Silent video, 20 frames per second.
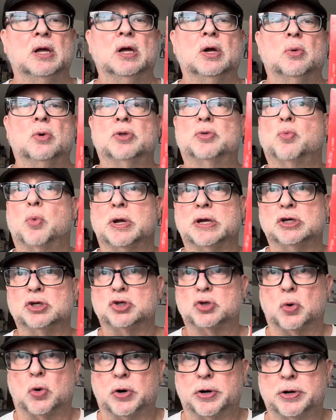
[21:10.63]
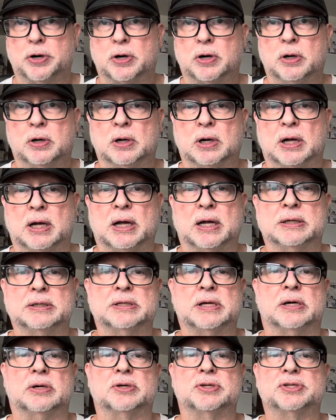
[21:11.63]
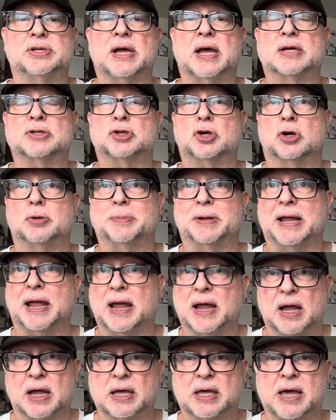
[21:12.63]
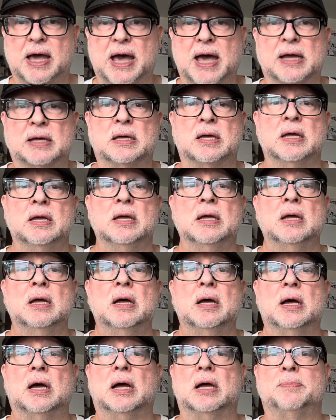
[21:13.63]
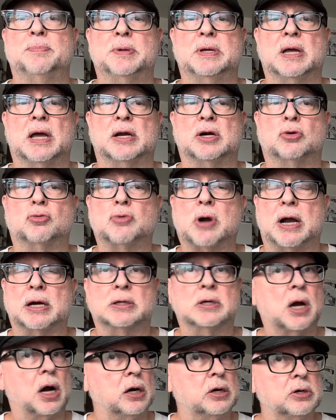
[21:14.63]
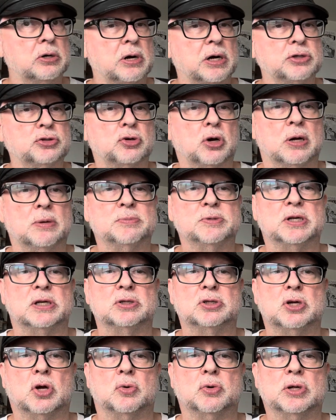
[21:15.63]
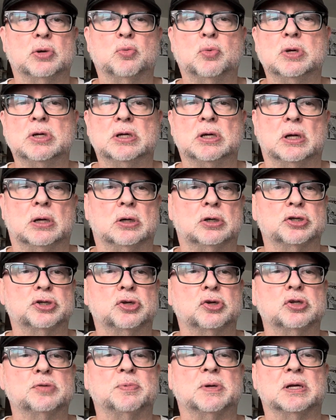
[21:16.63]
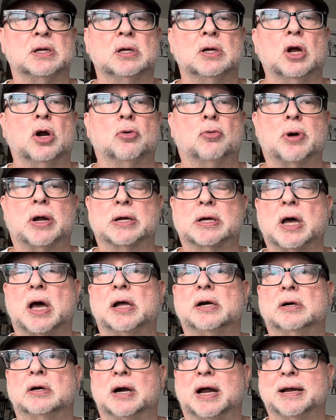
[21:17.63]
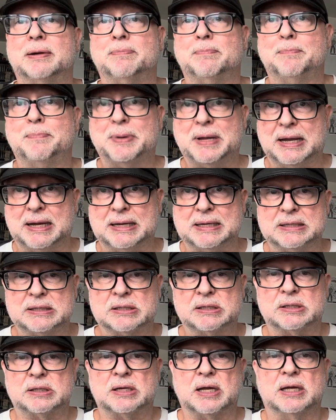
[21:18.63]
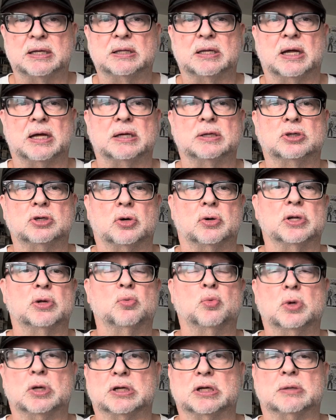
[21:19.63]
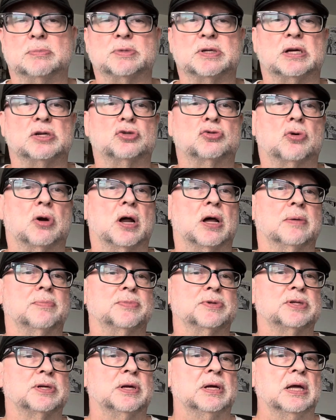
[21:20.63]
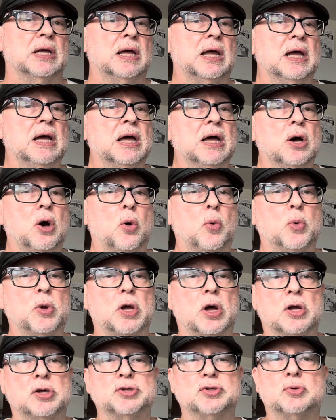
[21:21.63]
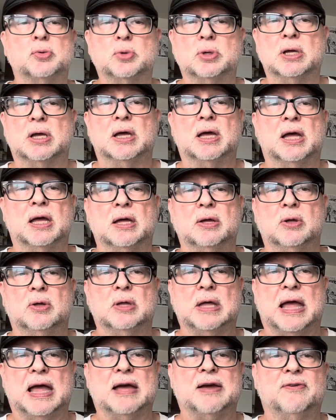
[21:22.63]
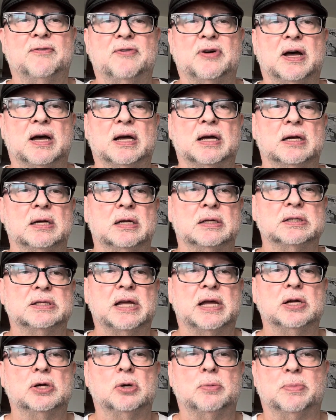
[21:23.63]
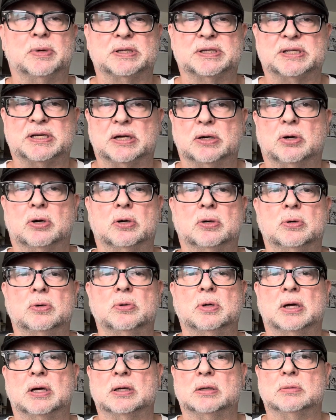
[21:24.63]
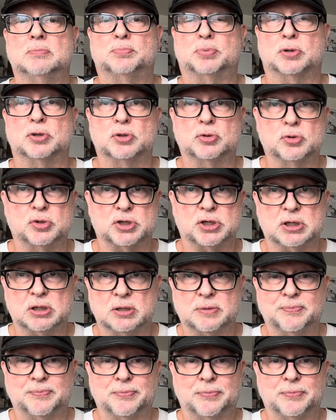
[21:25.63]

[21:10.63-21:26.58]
with Wayne Shorter on tenor sax, Herbie Hancock on piano, Ron Carter on drums, and Ron Carter on bass, and then Tony Williams on drums. We also have Teo Macero producing.